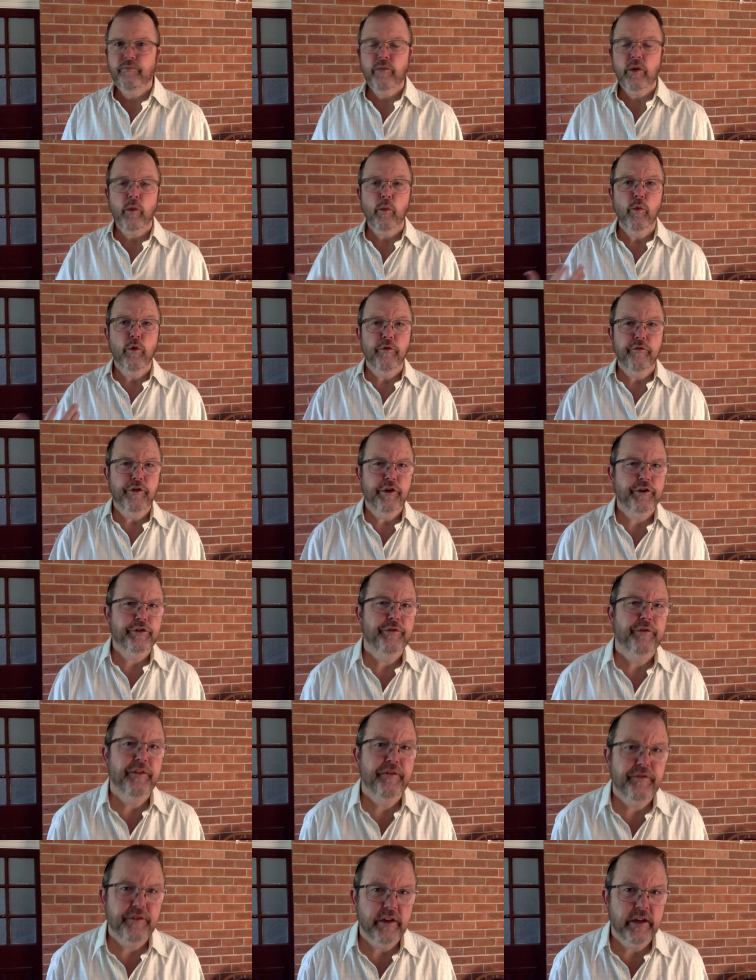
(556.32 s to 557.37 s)
Well, verse
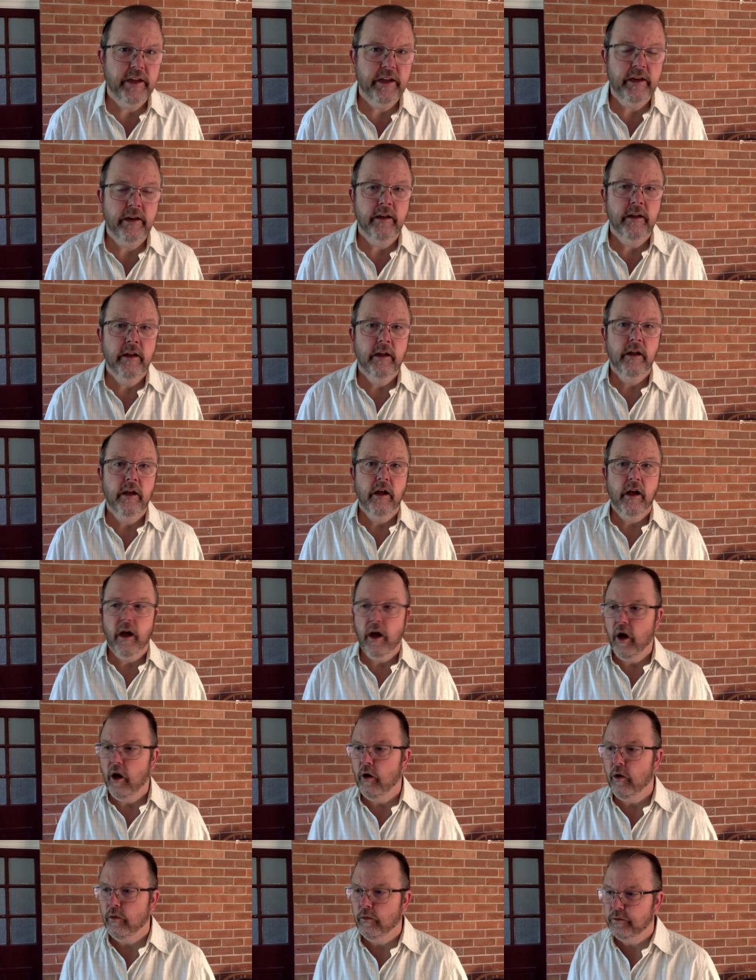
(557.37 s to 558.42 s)
15
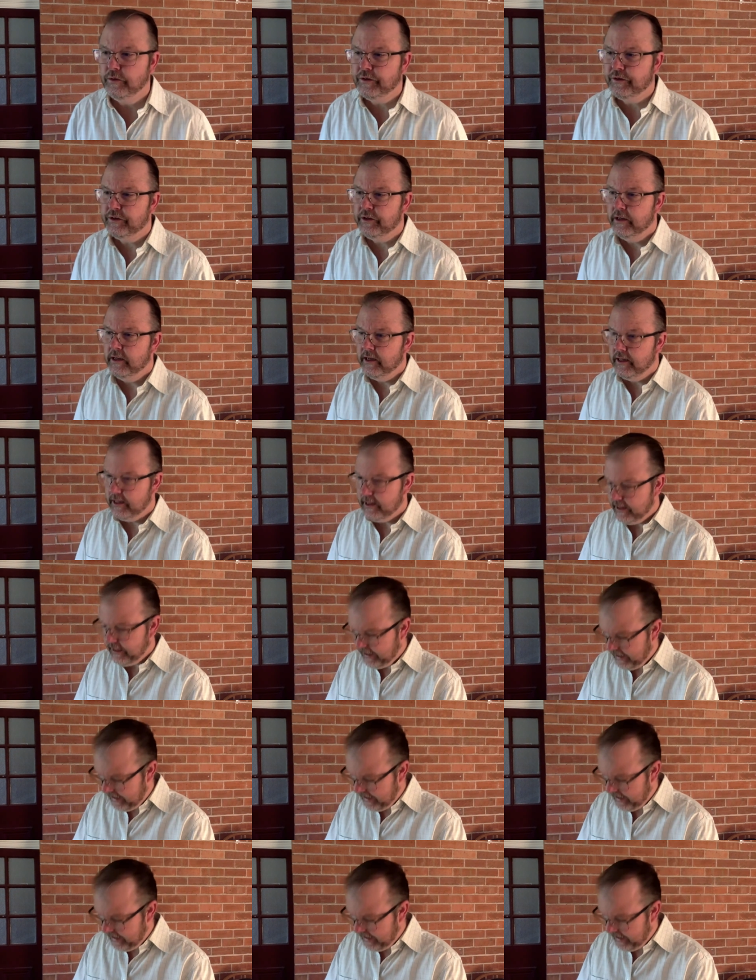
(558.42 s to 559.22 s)
holds the